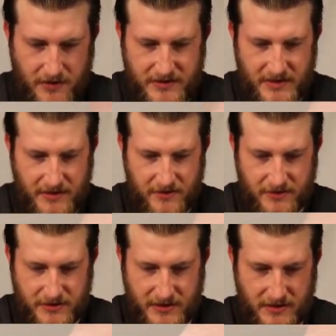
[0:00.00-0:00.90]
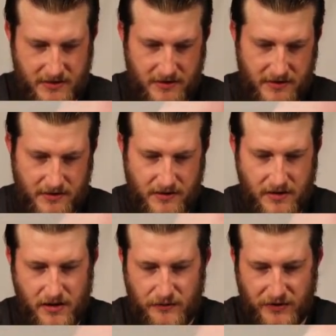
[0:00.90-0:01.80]
Teddy Ursa,
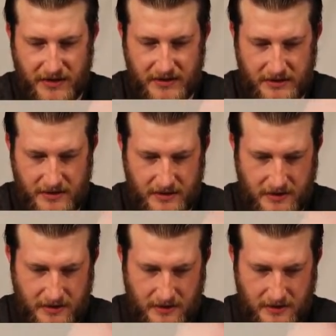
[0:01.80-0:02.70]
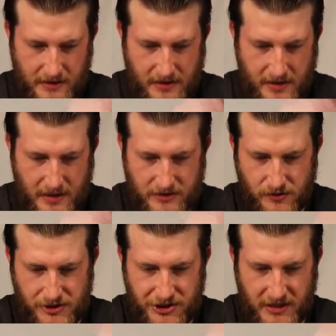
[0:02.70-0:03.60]
Rookity, a
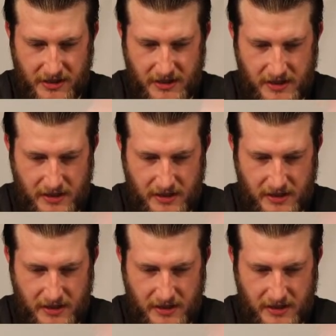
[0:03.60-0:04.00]
Torchic,